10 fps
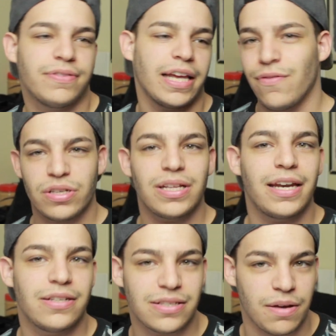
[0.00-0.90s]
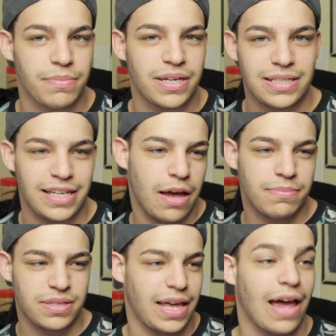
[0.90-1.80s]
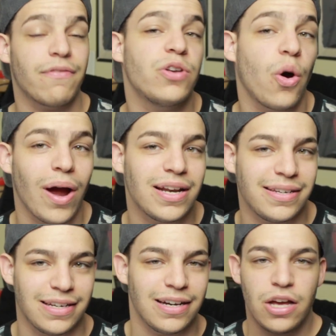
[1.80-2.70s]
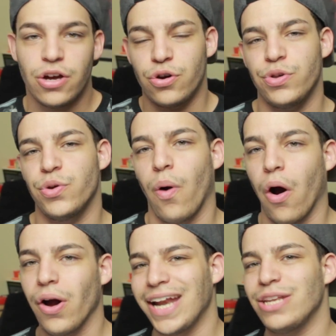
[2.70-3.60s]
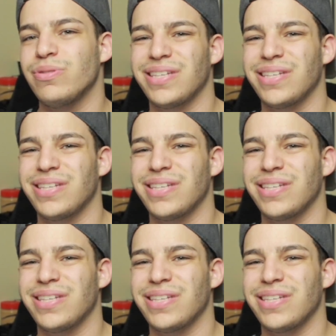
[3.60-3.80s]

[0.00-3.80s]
Like if you slide into somebody's DMs and they have no idea who you are and you